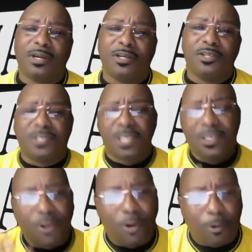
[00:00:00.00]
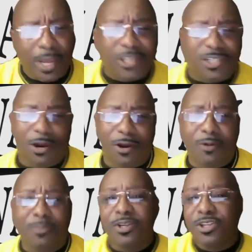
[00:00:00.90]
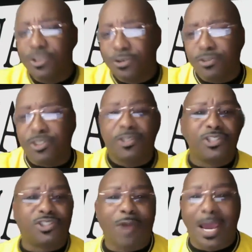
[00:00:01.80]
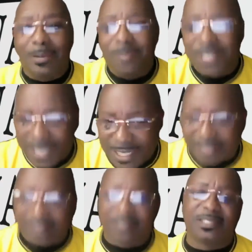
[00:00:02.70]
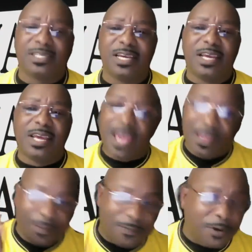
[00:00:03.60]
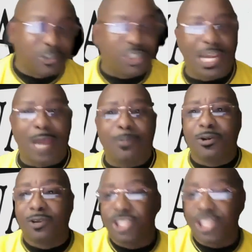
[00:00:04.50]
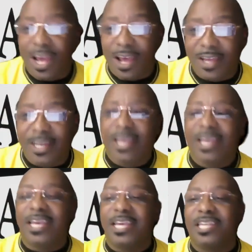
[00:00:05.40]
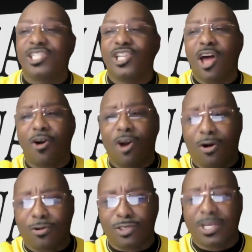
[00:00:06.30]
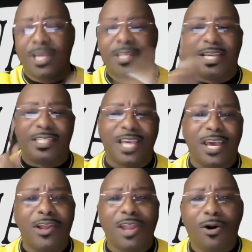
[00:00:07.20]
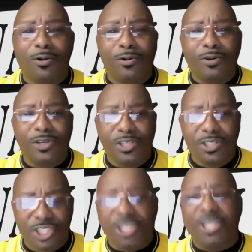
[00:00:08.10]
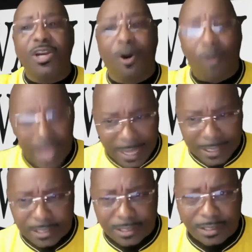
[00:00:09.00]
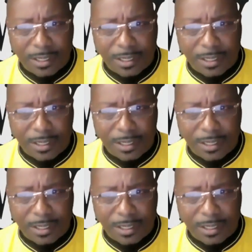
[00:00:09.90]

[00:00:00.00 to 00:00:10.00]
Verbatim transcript: You see, the Greek term used to describe Jesus in the first chapter of John is logos. That's L O G O S.